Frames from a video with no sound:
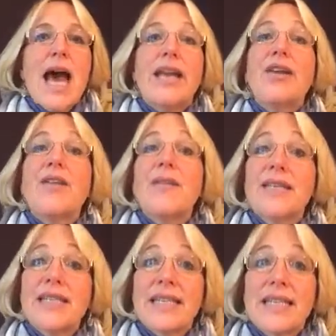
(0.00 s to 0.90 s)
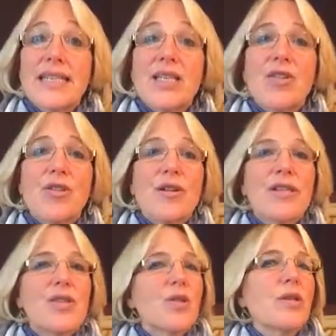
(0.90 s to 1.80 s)
Another thing to consider
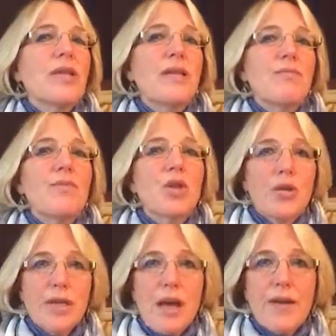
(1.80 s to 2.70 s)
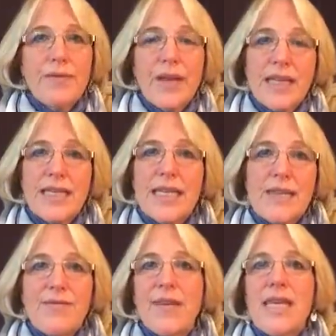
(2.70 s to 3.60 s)
is certainly turning off any
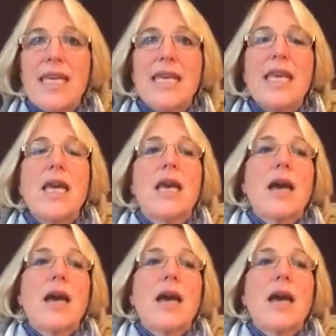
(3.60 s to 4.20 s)
TV,